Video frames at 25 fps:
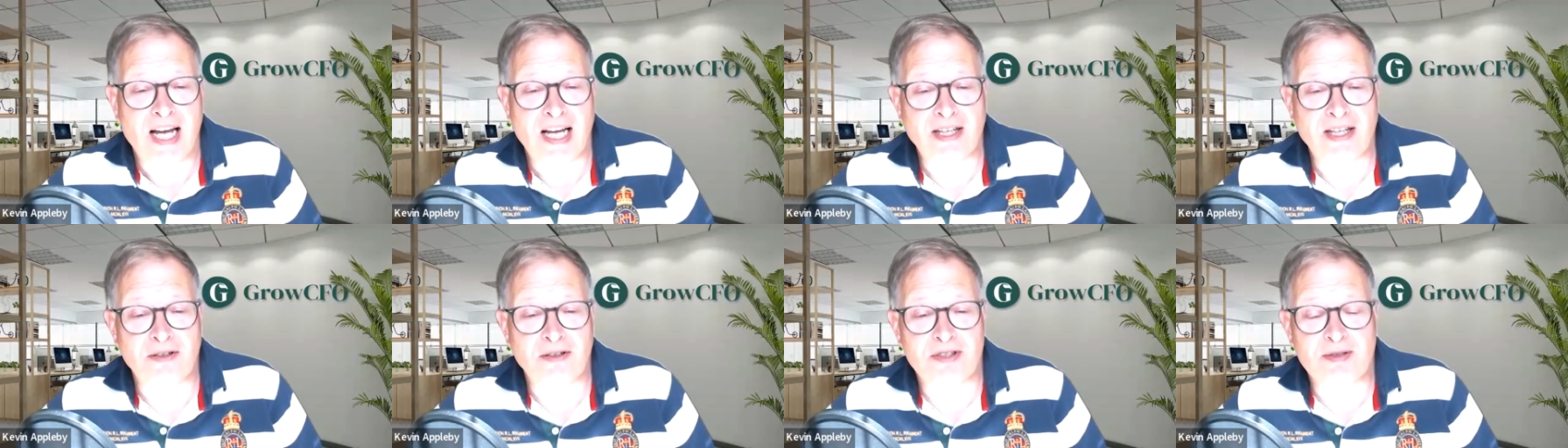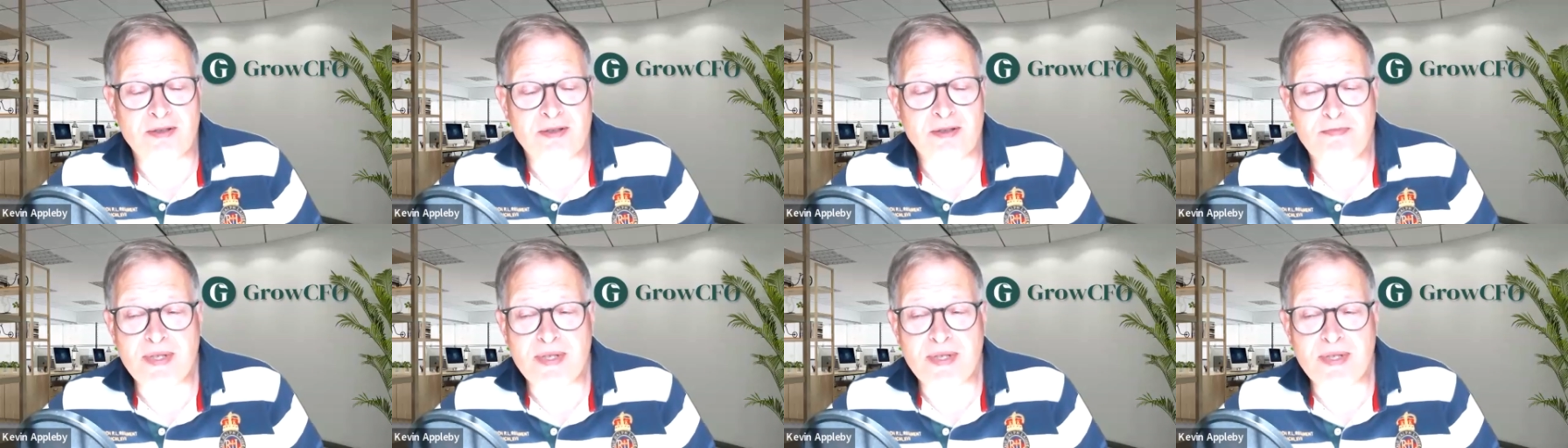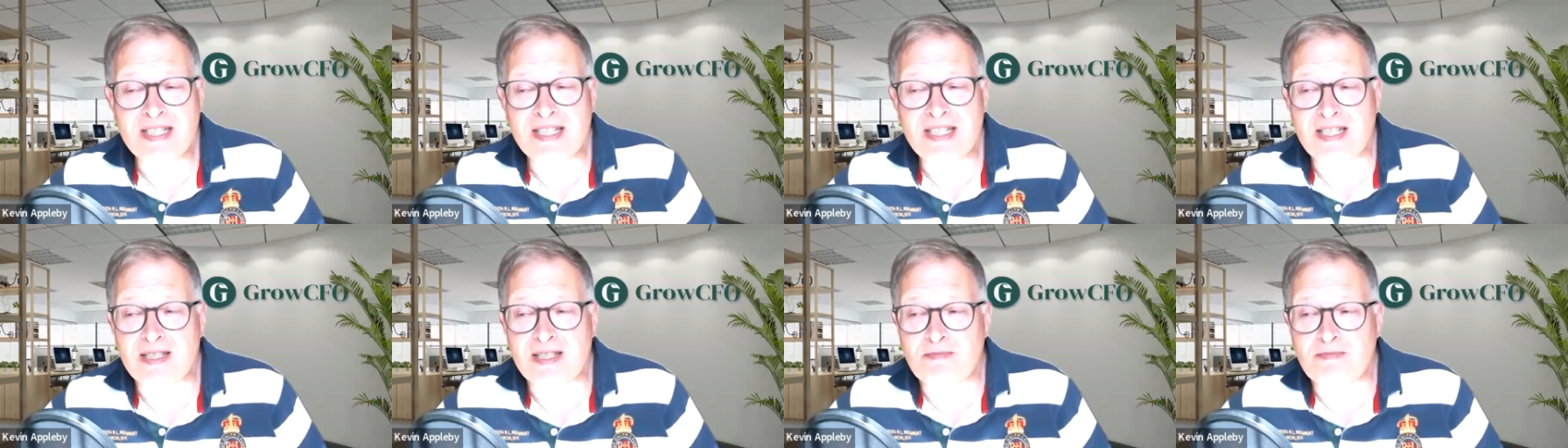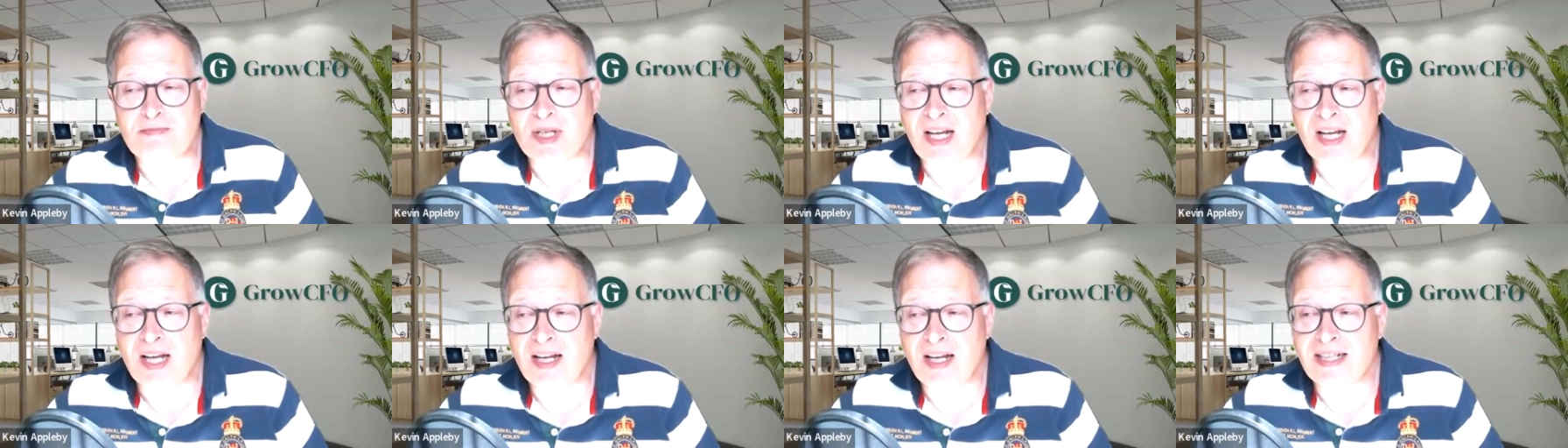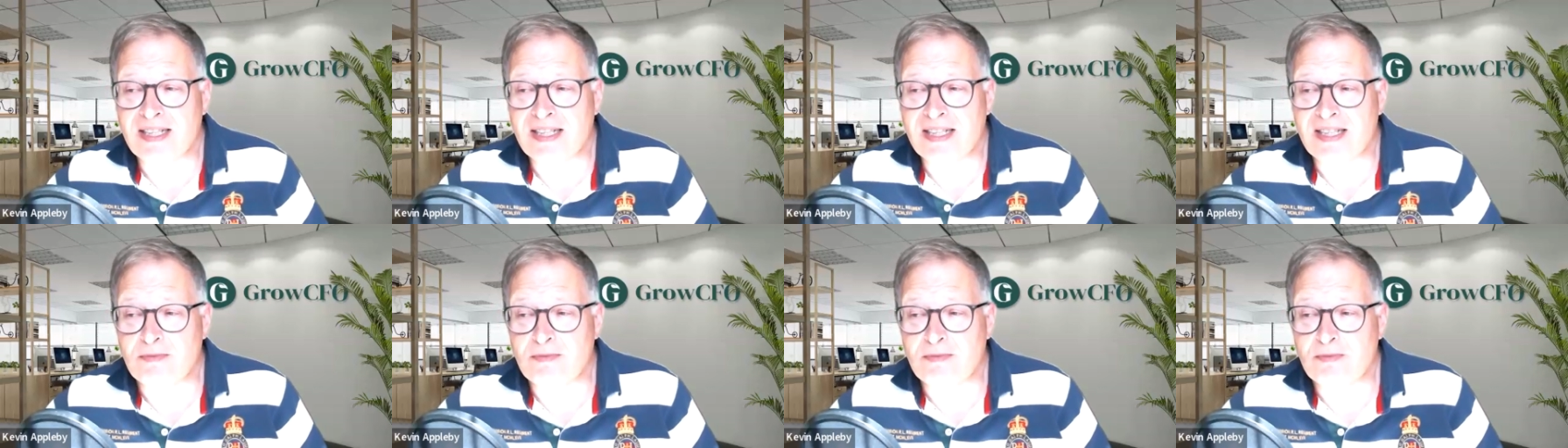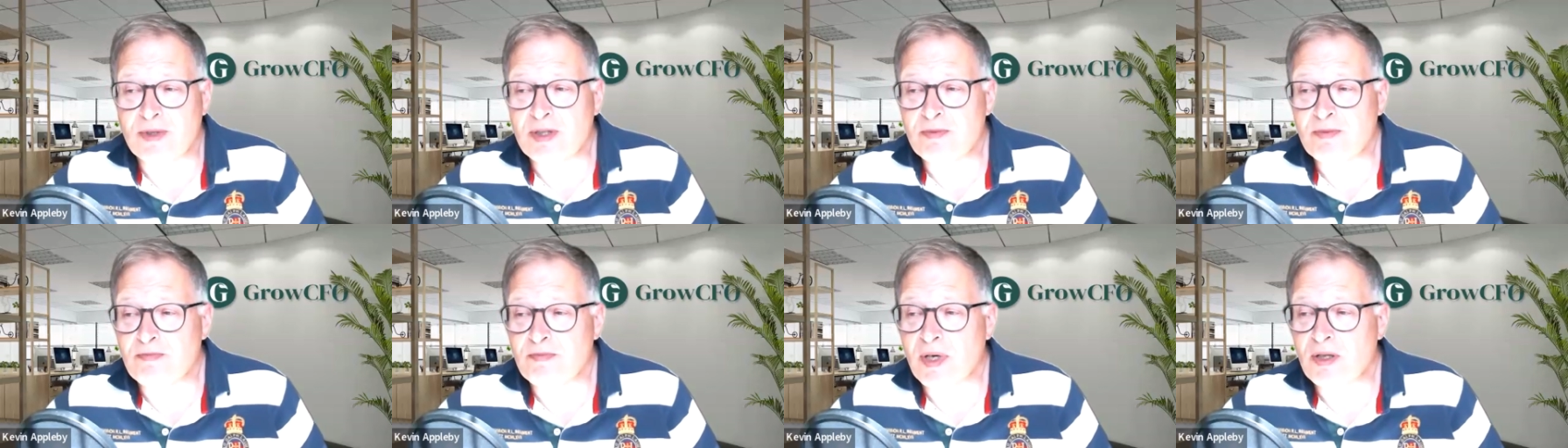And there was a business behind it, which